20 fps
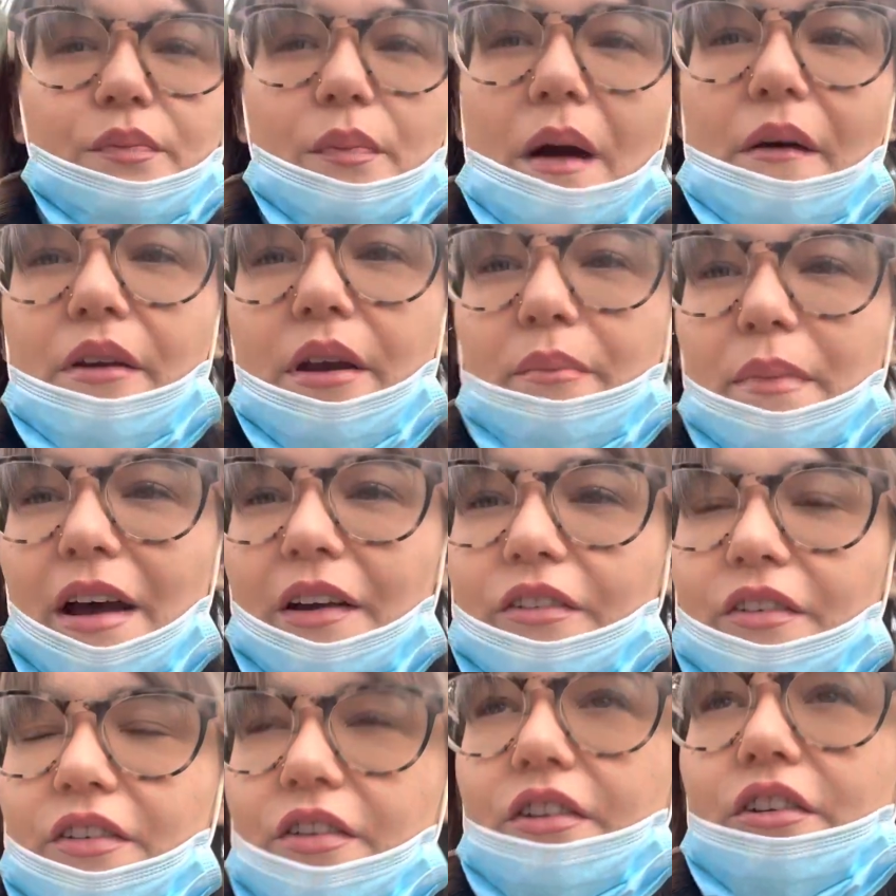wearing a
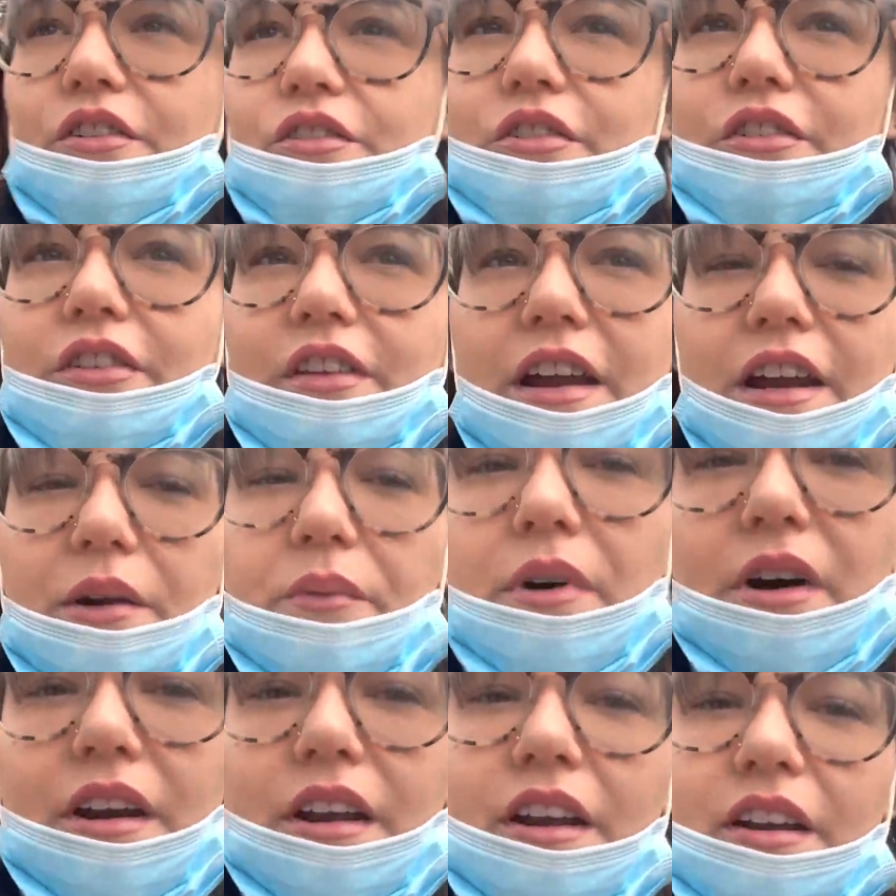mask because I don't trust
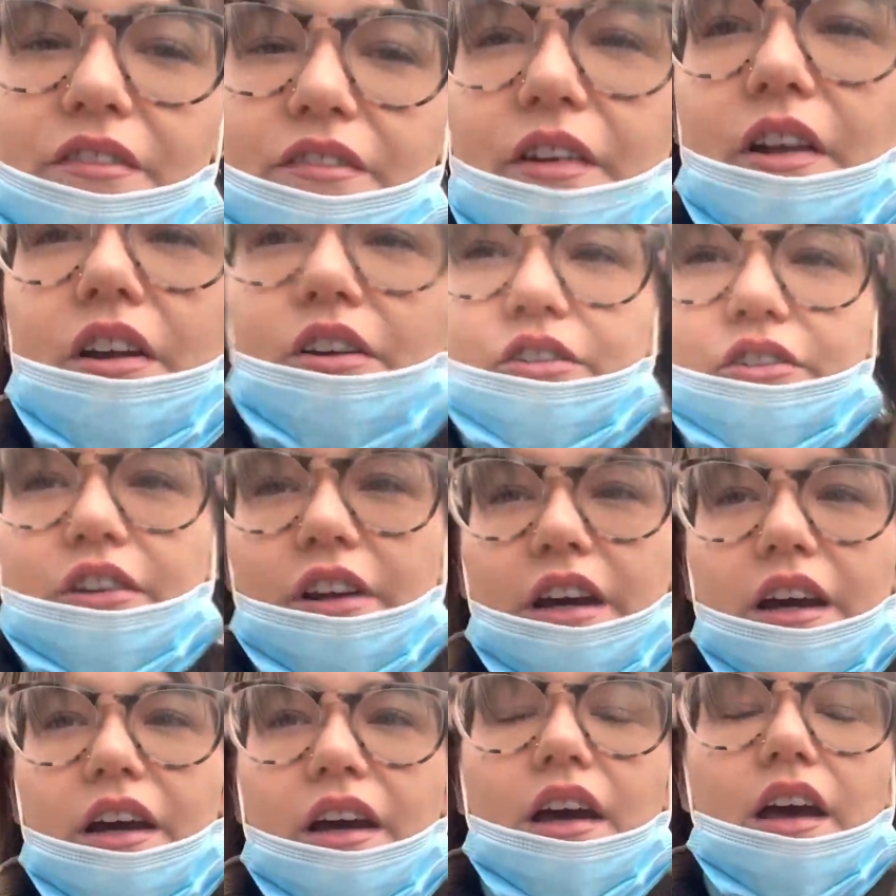anyone and I feel like
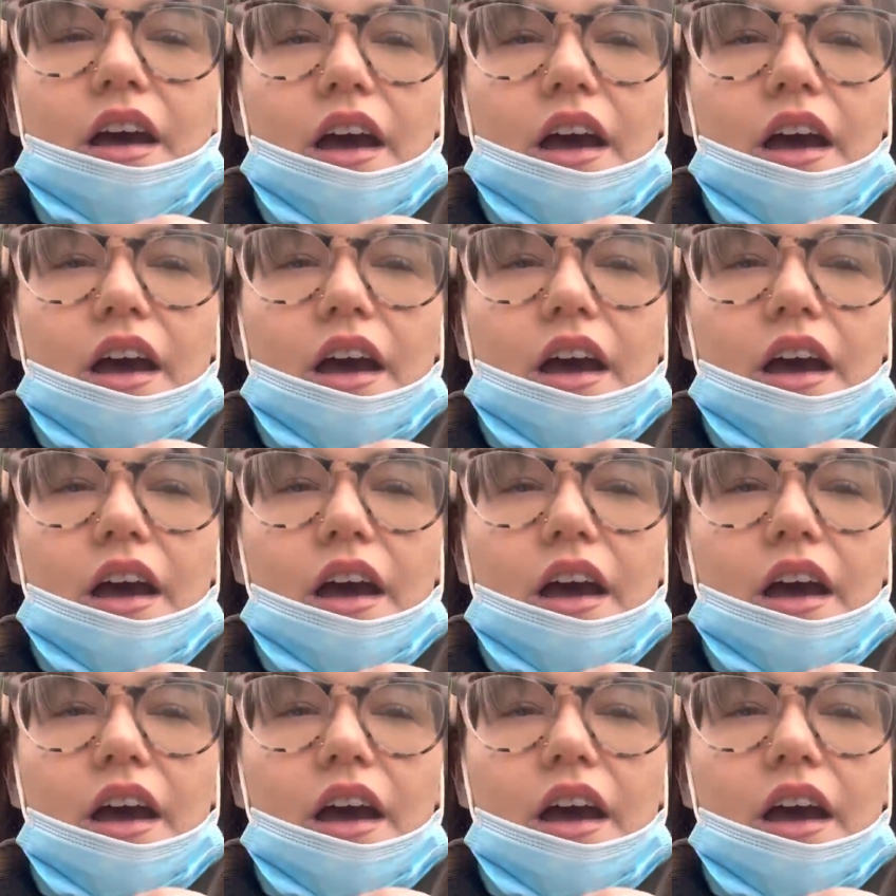shit.